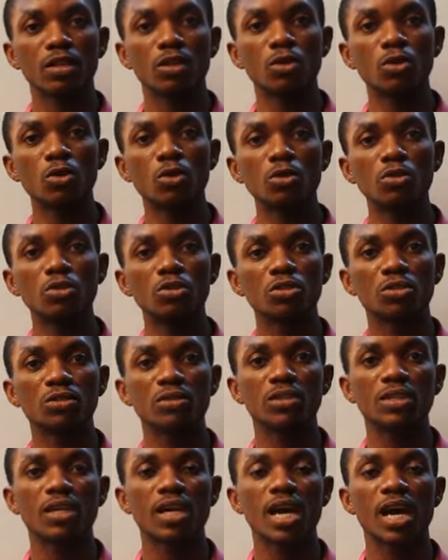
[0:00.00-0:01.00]
Load
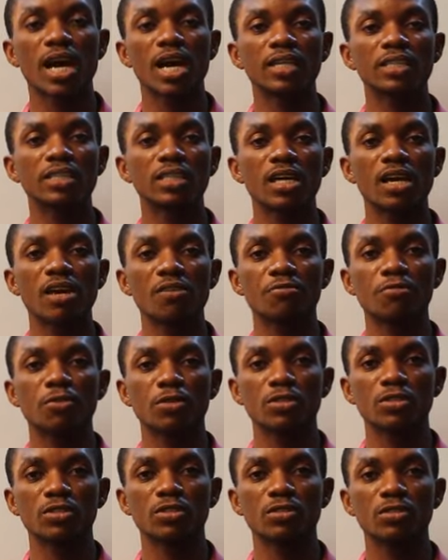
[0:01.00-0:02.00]
and
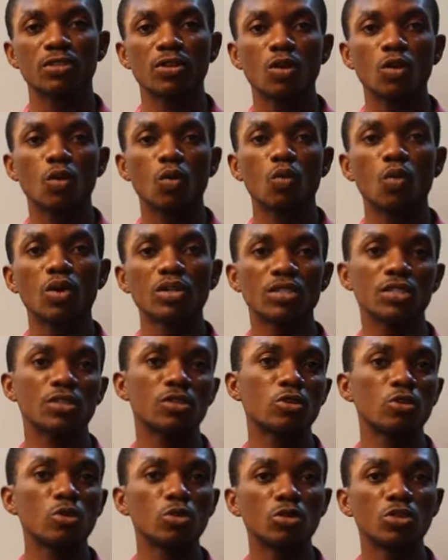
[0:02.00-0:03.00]
effort. What
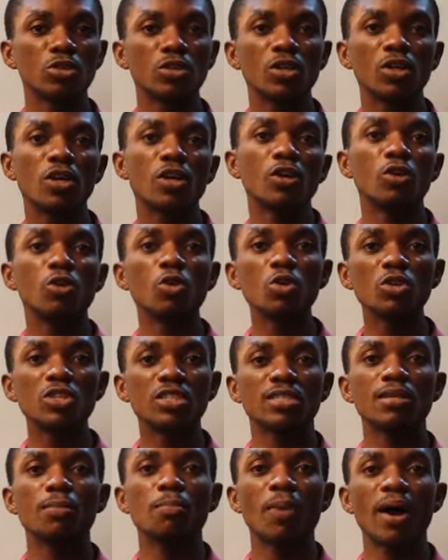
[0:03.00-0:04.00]
is load? Load
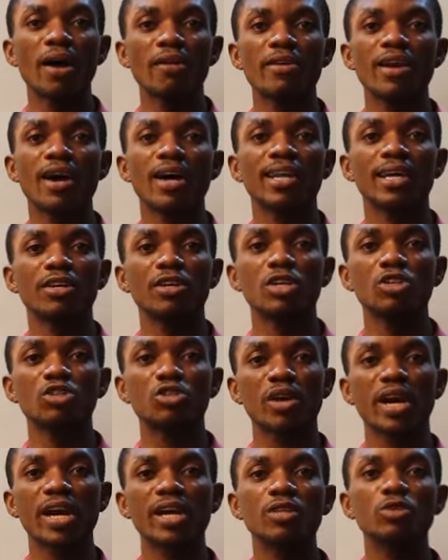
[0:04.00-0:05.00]
is the barrier that you're
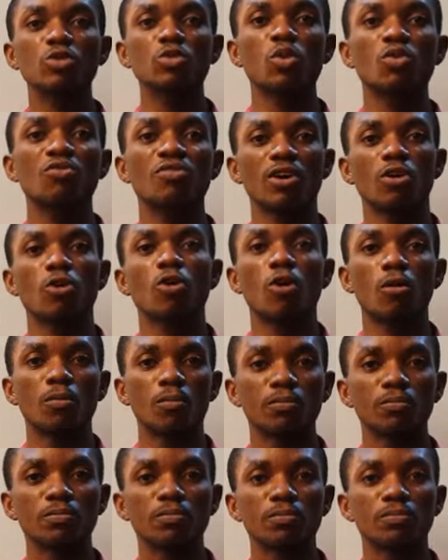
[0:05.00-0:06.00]
trying to
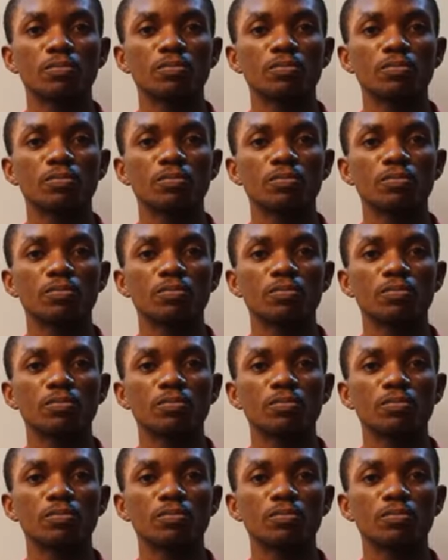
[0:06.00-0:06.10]
overcome.